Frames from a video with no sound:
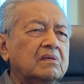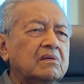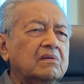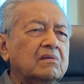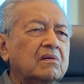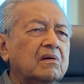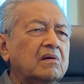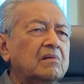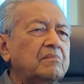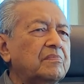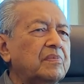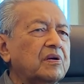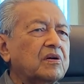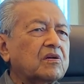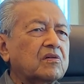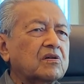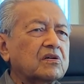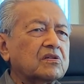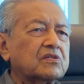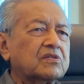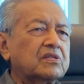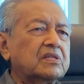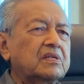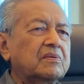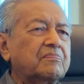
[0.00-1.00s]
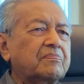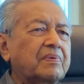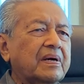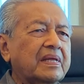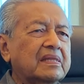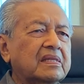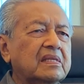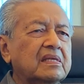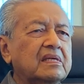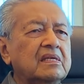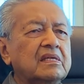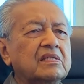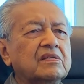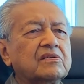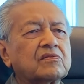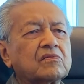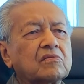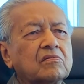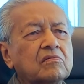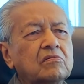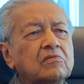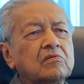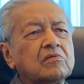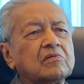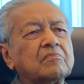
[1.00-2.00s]
not because the party is
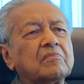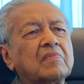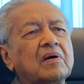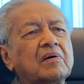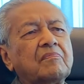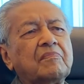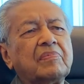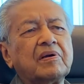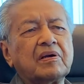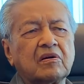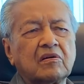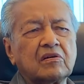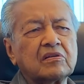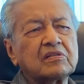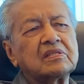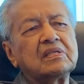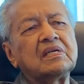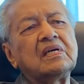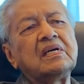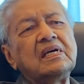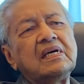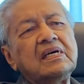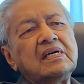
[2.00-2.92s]
good, but because